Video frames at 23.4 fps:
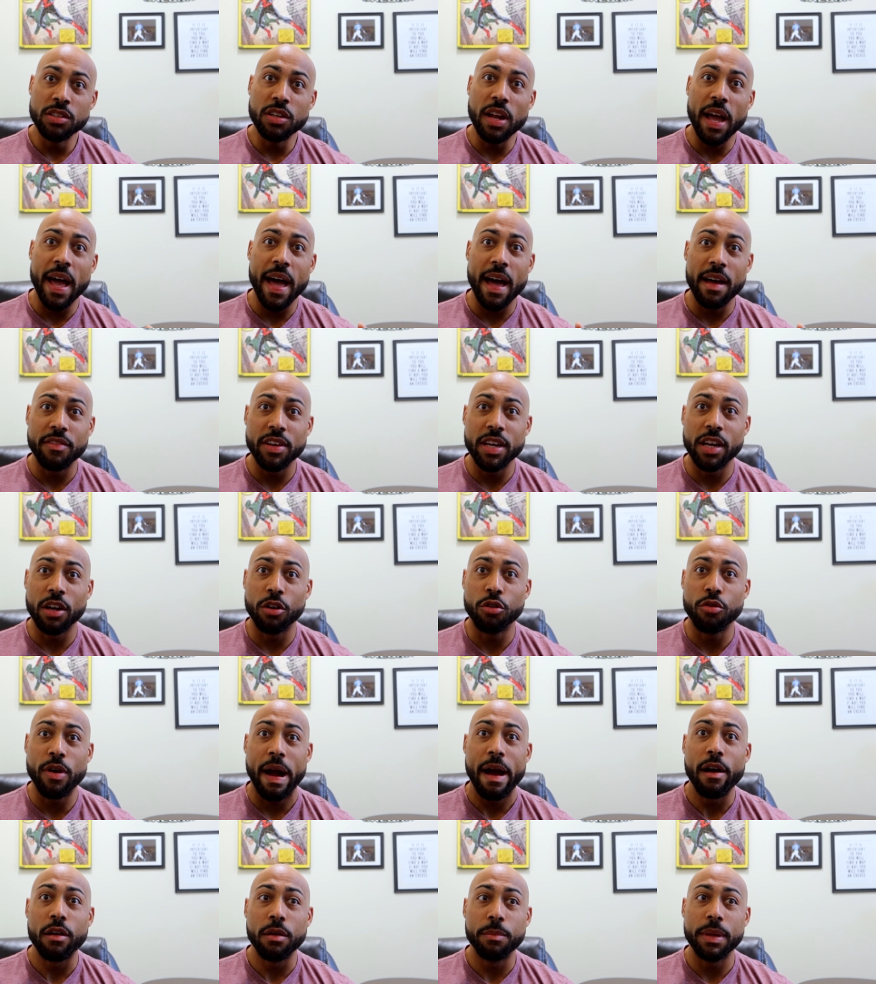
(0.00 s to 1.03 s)
having a
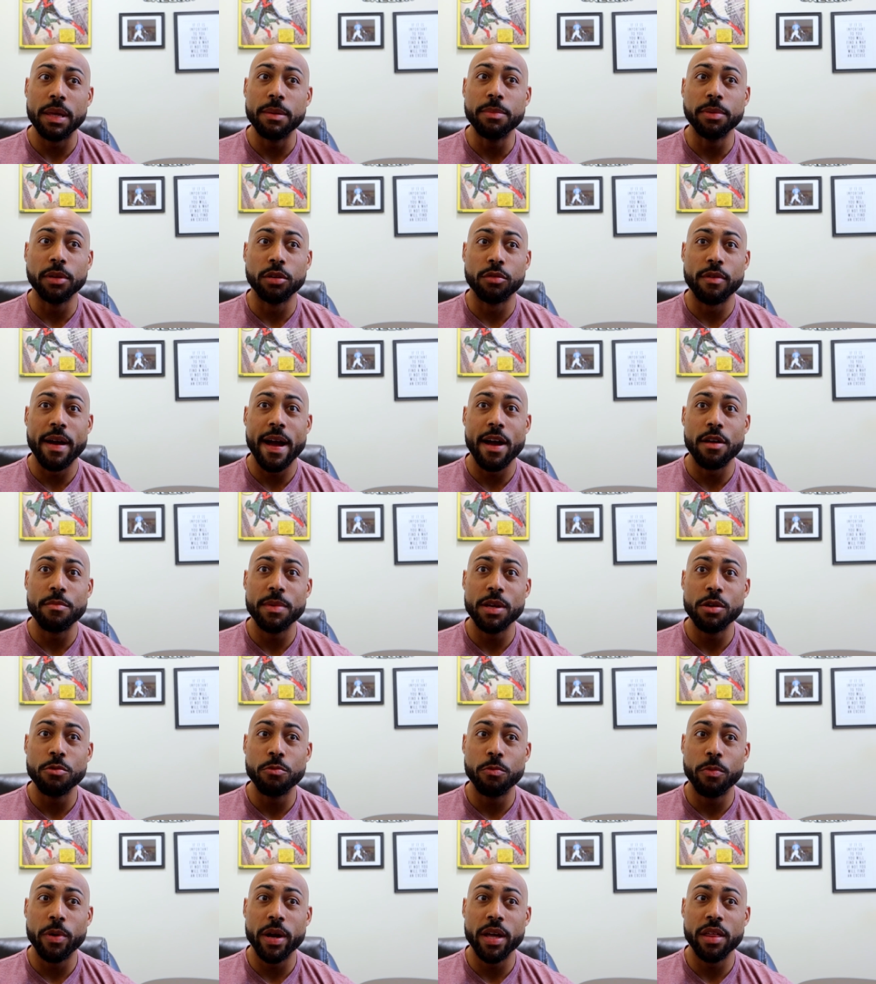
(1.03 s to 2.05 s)
crowd of people around
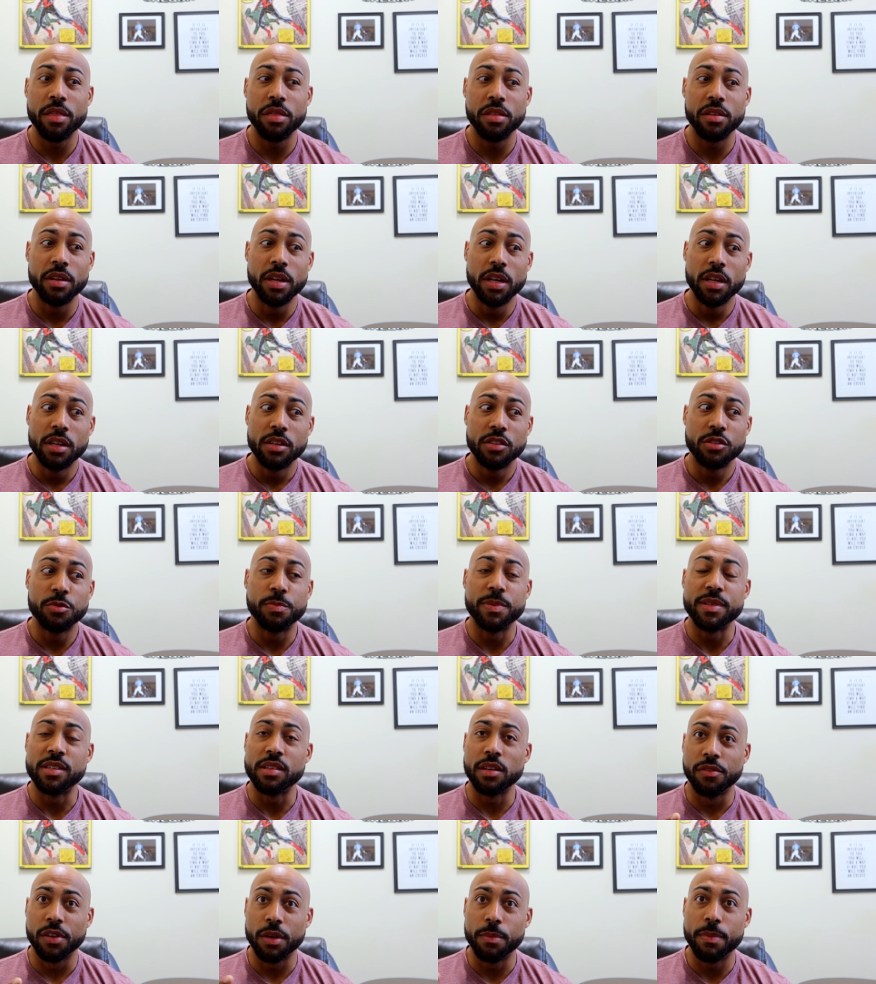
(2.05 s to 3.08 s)
me with
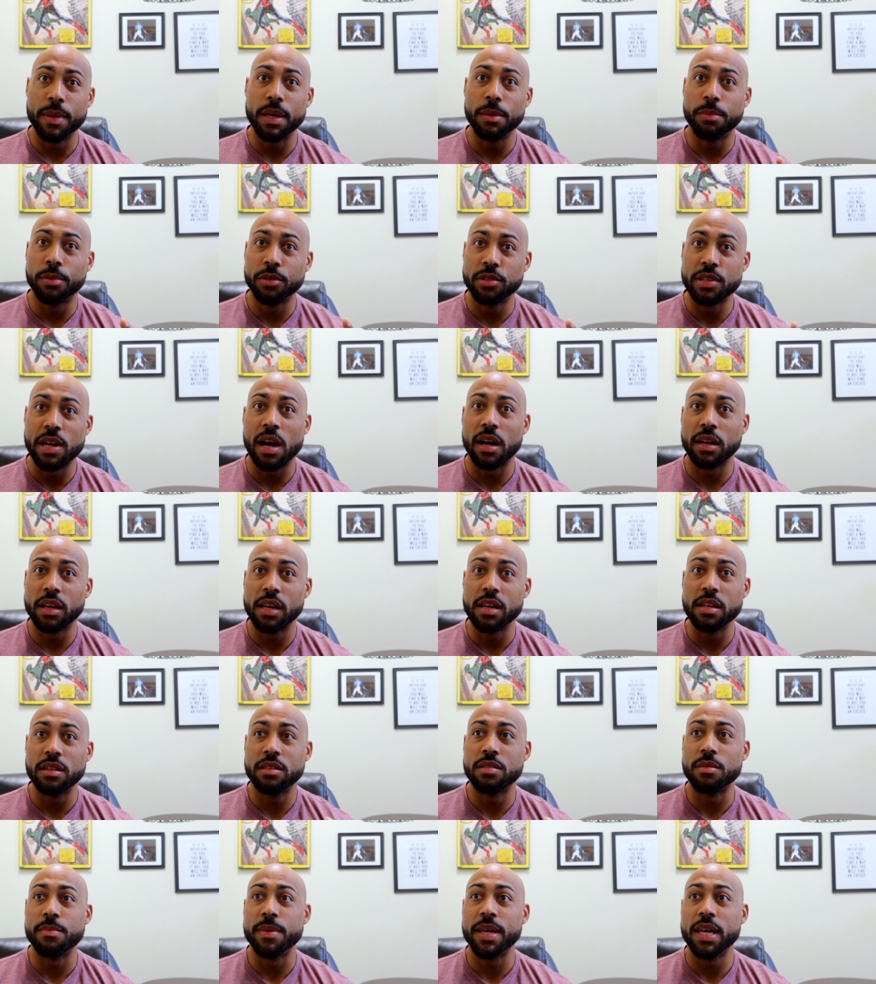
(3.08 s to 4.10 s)
specific people
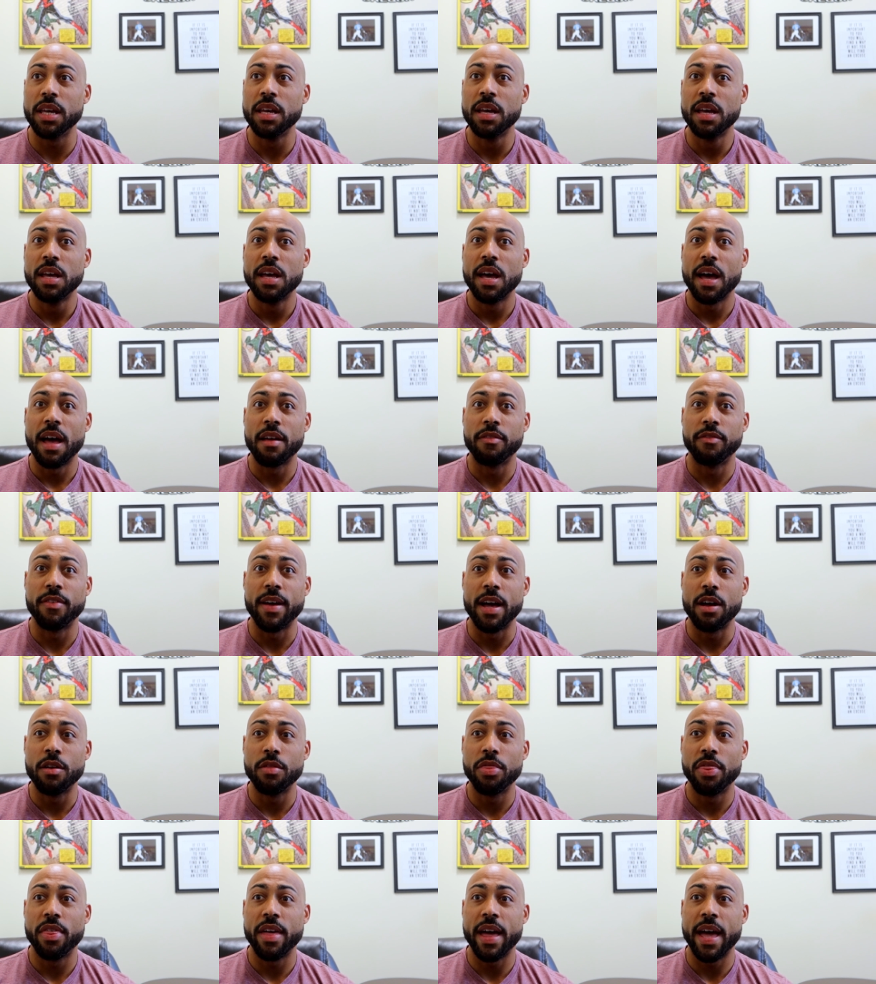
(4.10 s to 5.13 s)
talking to me, I
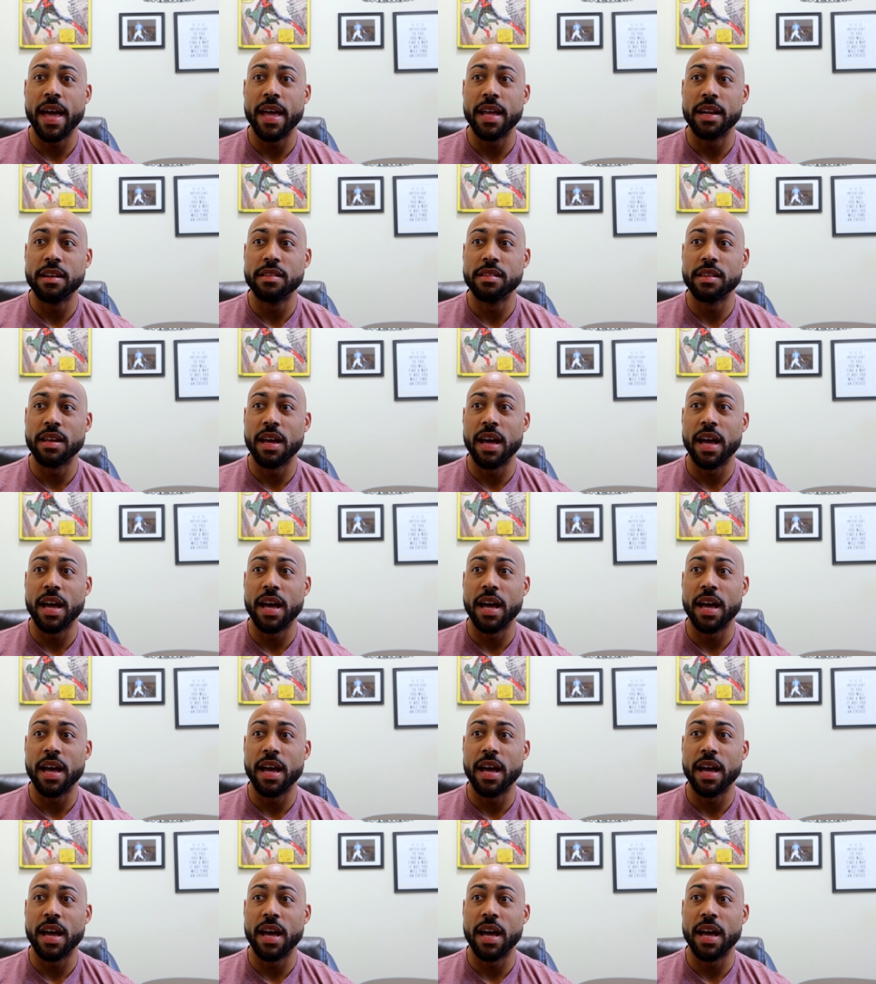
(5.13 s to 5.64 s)
found that